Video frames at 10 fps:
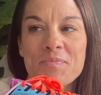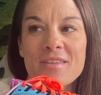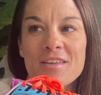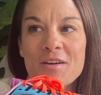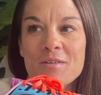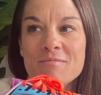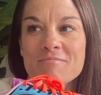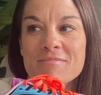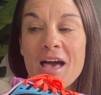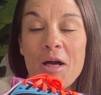you know,
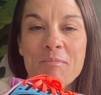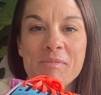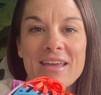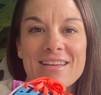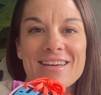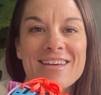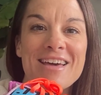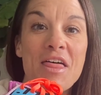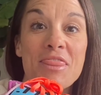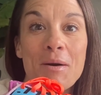helping
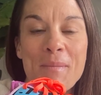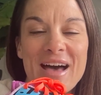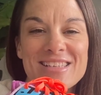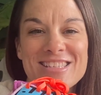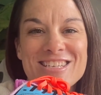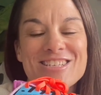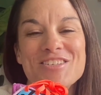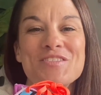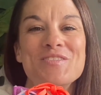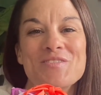the best
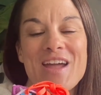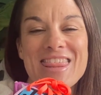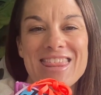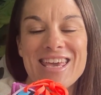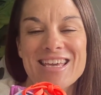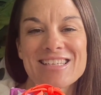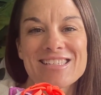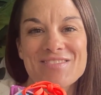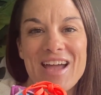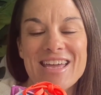do great things,
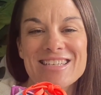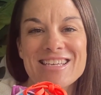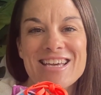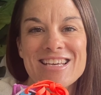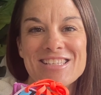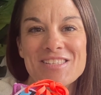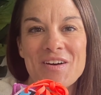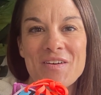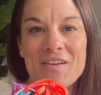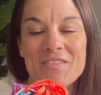right?
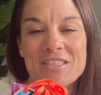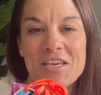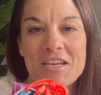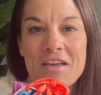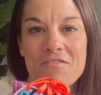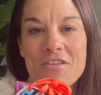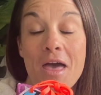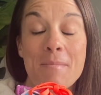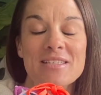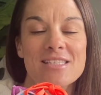So if it's good enough for
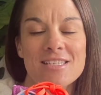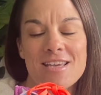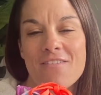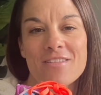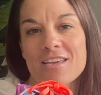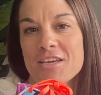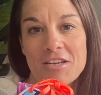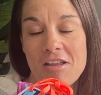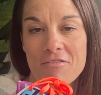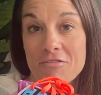them, it's definitely good
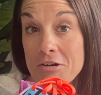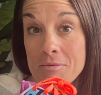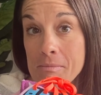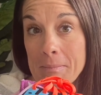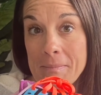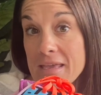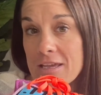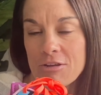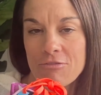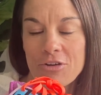enough for me
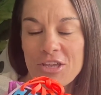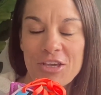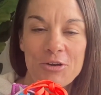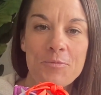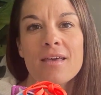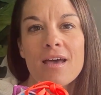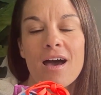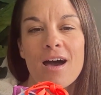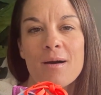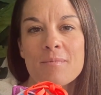and for you.
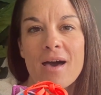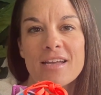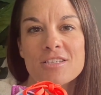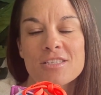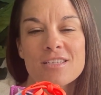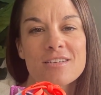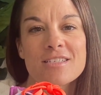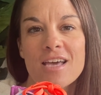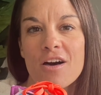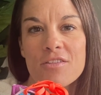I just could
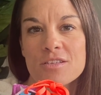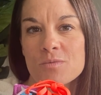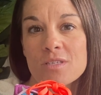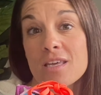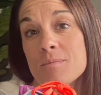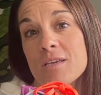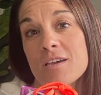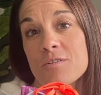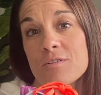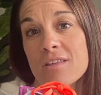tell this was going to be
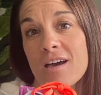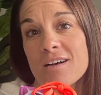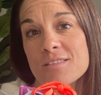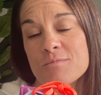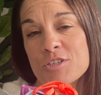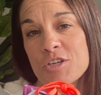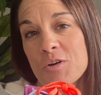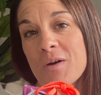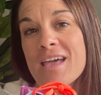a really awesome shoe.